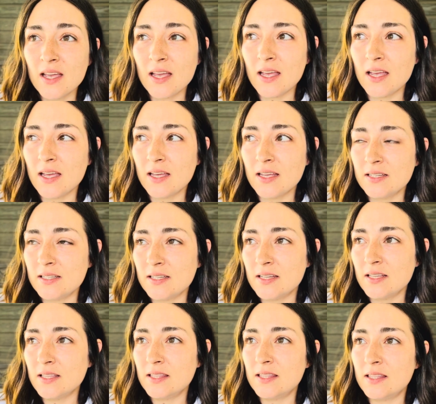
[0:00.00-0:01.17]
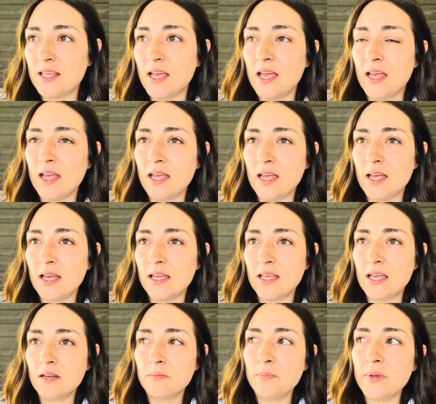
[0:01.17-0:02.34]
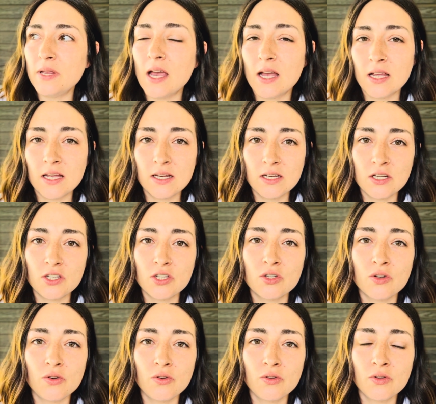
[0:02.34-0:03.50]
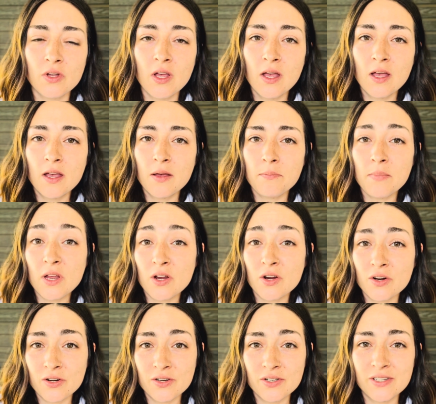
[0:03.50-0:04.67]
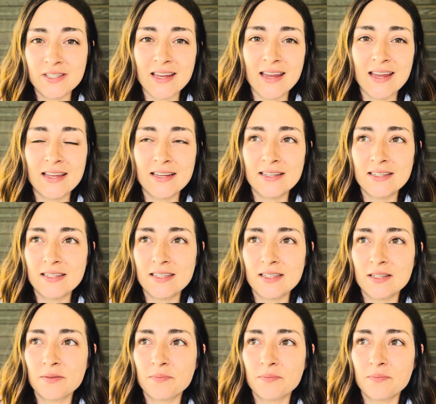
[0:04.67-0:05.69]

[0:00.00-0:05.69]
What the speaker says: and they can be unconditional mirrors and